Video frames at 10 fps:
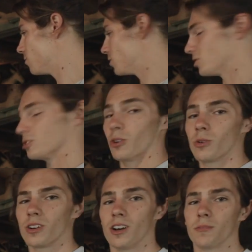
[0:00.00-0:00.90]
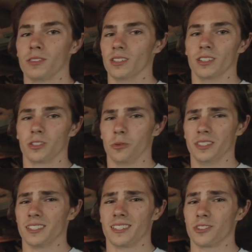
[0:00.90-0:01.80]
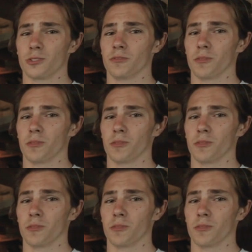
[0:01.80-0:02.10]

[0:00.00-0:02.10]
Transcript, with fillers: soak up the quintessential